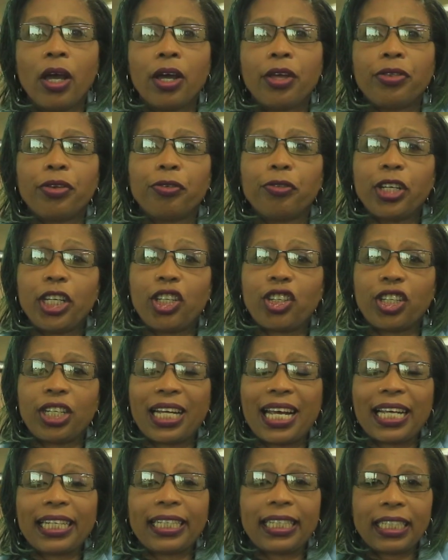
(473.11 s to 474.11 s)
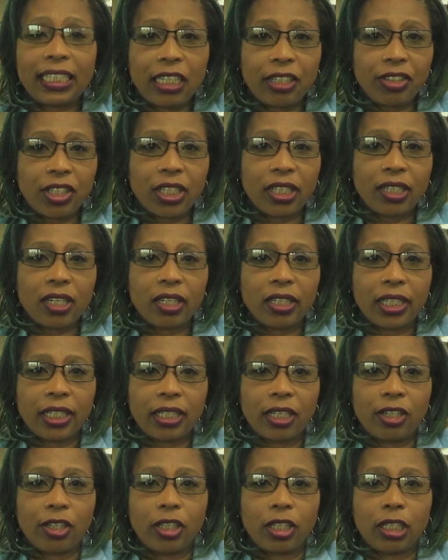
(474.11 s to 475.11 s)
The region has serious
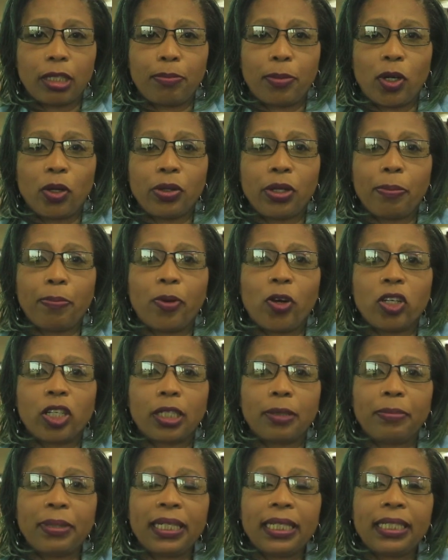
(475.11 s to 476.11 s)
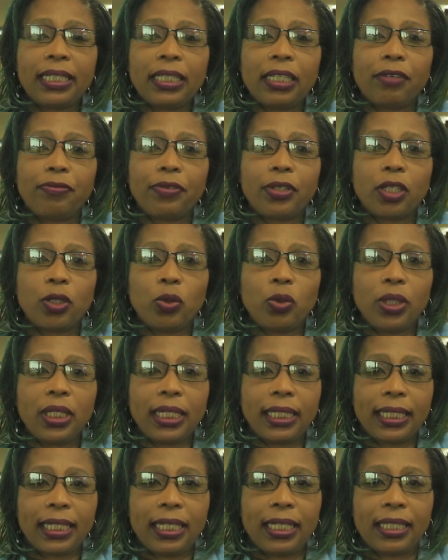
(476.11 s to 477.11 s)
concerns about the possibility of 2
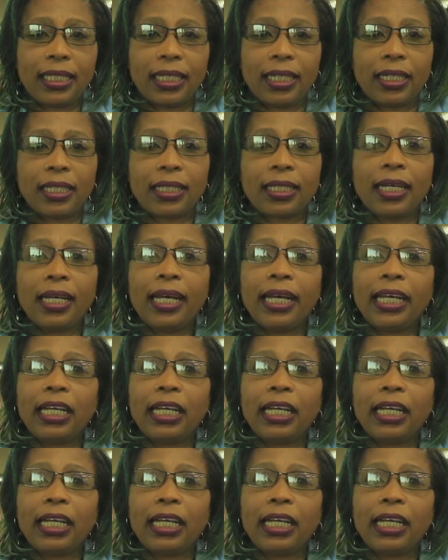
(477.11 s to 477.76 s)
diseases